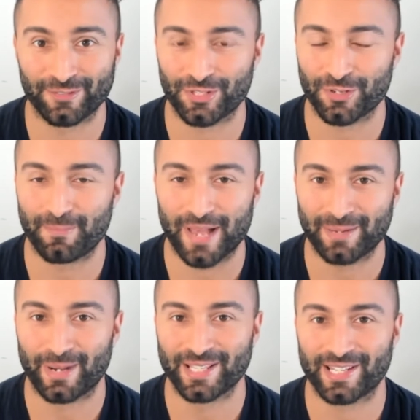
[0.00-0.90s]
such a
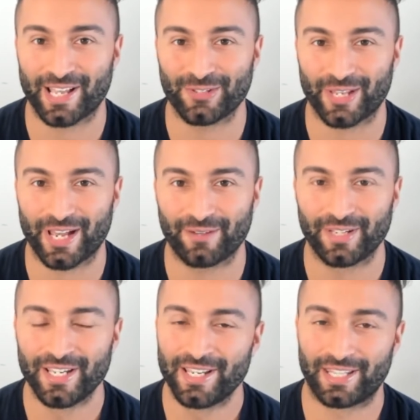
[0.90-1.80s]
bad mindset I used to have,
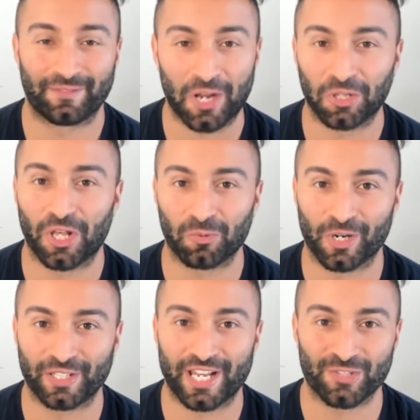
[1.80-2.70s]
that I've done a lot of
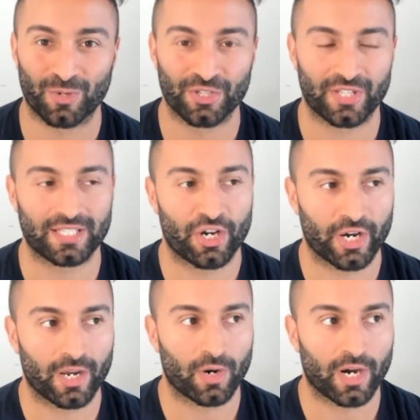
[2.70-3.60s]
work on that as well. So that's an
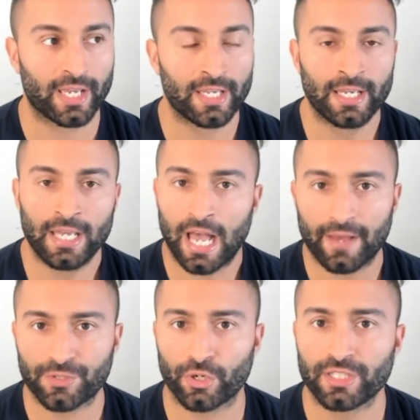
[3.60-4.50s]
area where I
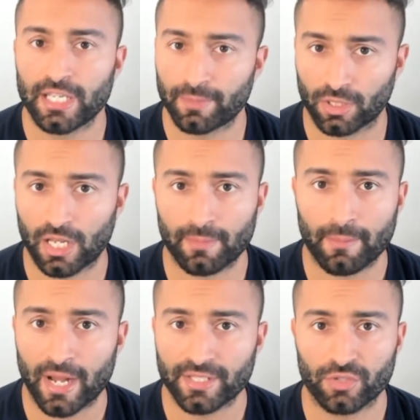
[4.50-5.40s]
have certainty, but a lot of my
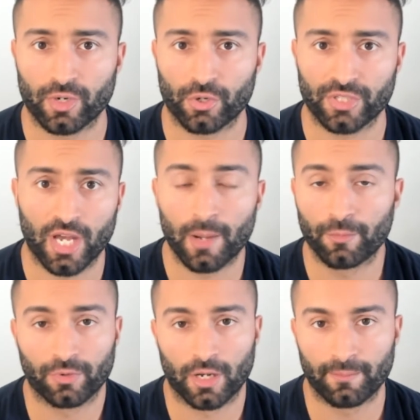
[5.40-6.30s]
mindset triggers come
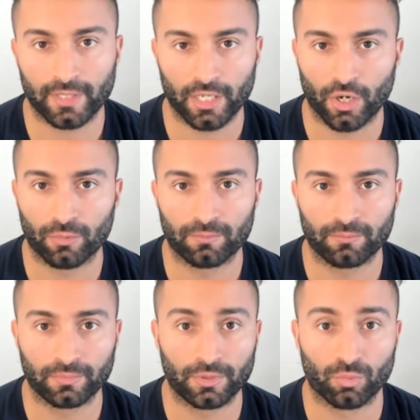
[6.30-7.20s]
from,
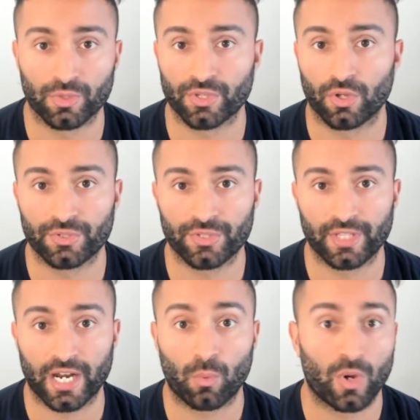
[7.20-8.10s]
the results
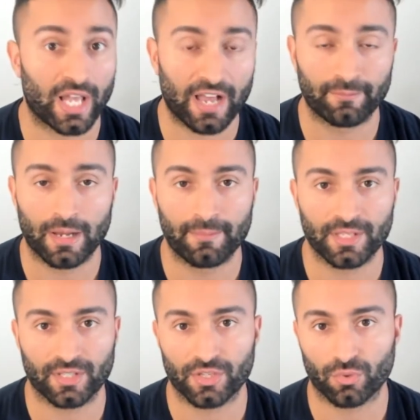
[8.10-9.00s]
that I want to have in my
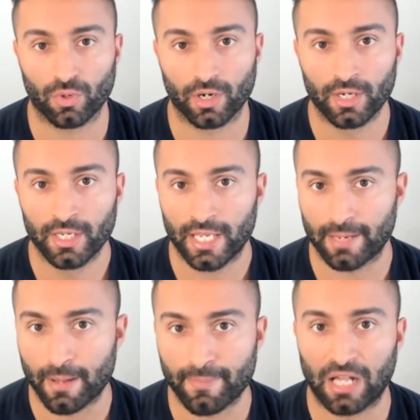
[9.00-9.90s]
business or
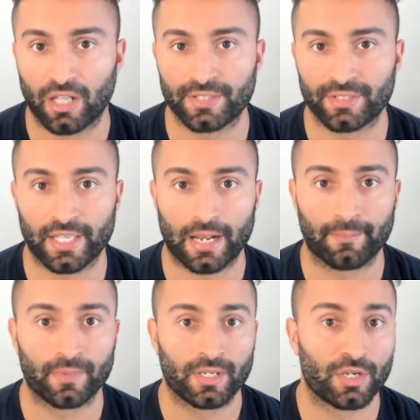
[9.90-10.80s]
in my balance that
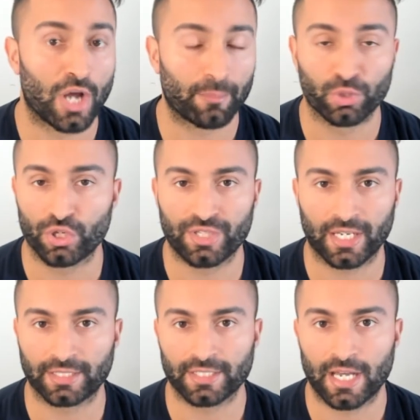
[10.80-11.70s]
I'm not producing
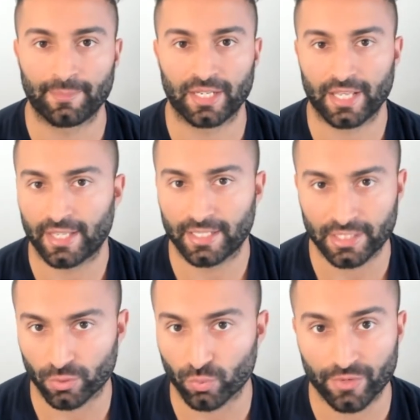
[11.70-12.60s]
at the time, that I then
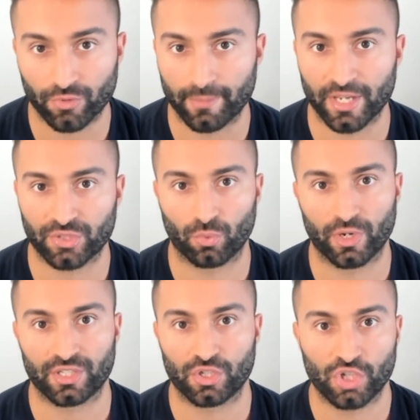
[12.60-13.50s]
need to reframe my
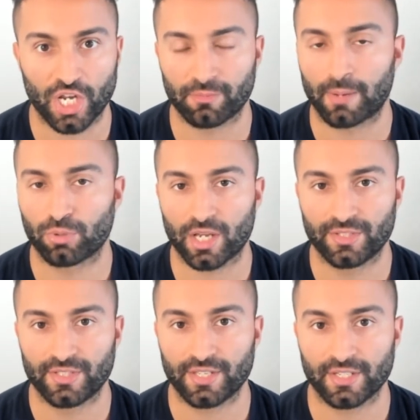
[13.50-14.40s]
stories and change my
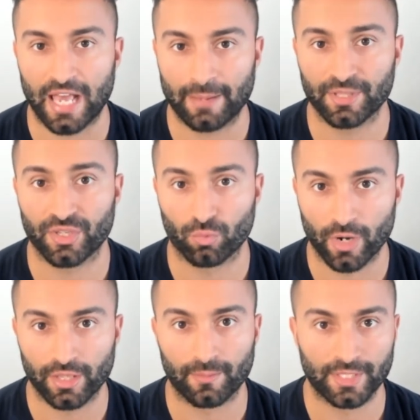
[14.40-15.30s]
processes and habits and
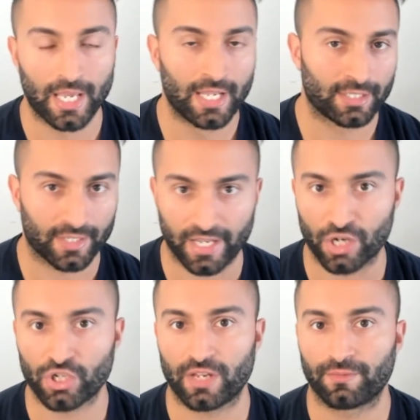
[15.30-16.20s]
rhythms to then
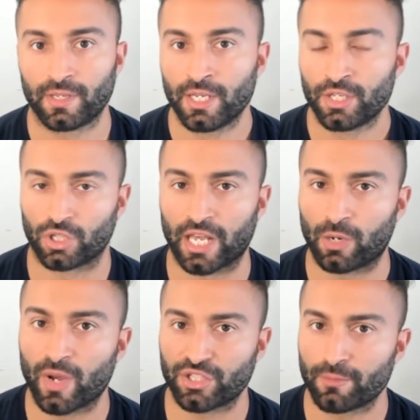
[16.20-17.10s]
achieve. So
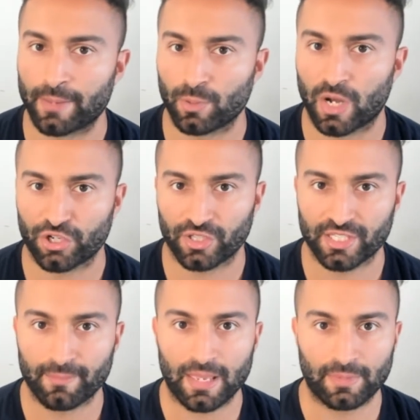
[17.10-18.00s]
likewise, you might be watching
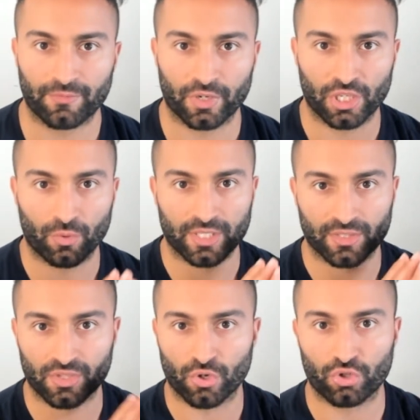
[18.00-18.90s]
this, and maybe for you, it's
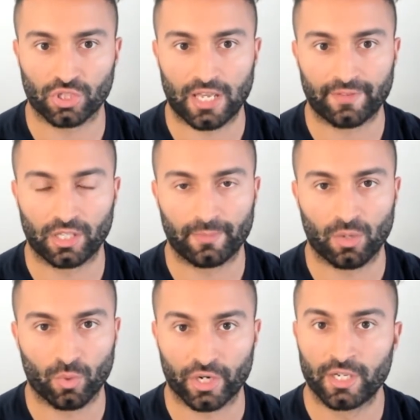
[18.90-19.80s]
the social life
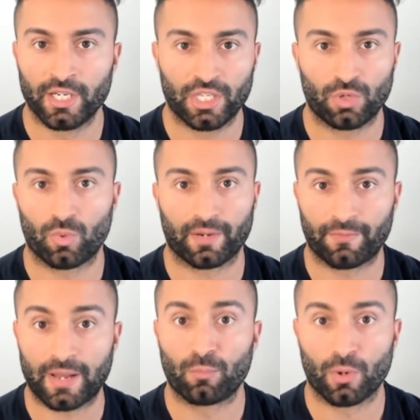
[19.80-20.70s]
element where you want to
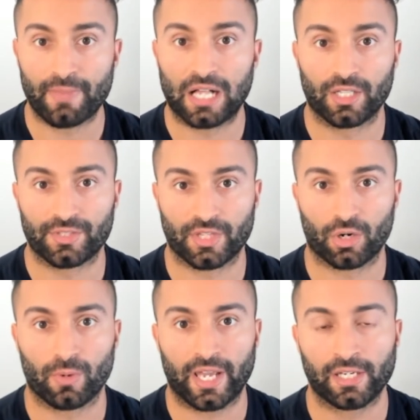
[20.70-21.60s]
find more balance there,
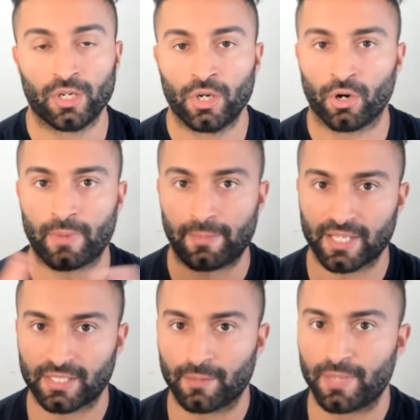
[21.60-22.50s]
right? Or maybe
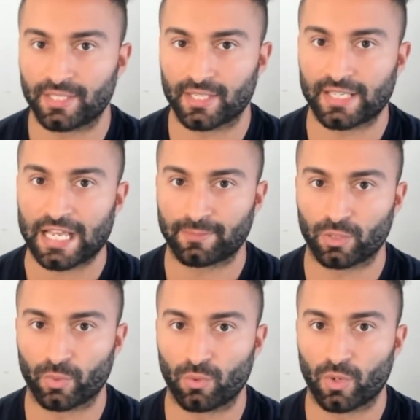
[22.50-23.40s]
it's the business
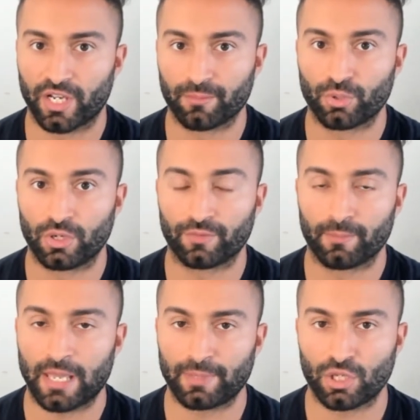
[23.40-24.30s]
aspect where you want to improve, or
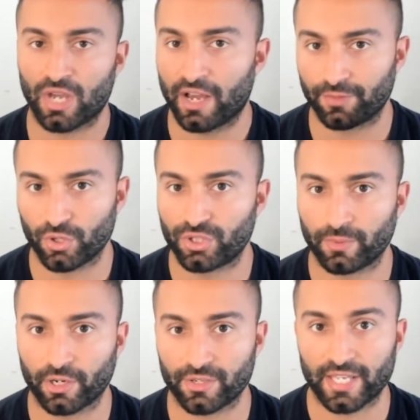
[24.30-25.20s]
maybe you have those two
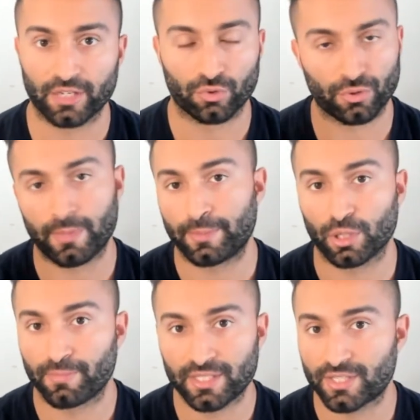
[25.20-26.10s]
areas handled, or maybe
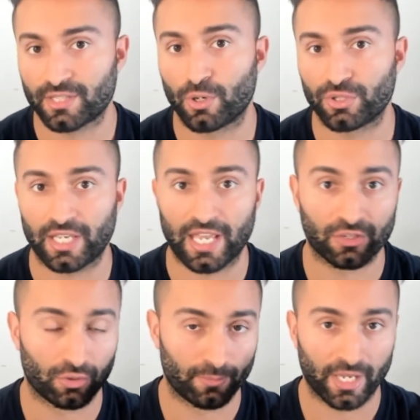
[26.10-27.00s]
your business is mostly
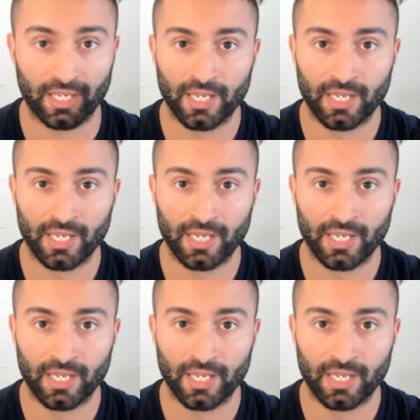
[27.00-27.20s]
handled, but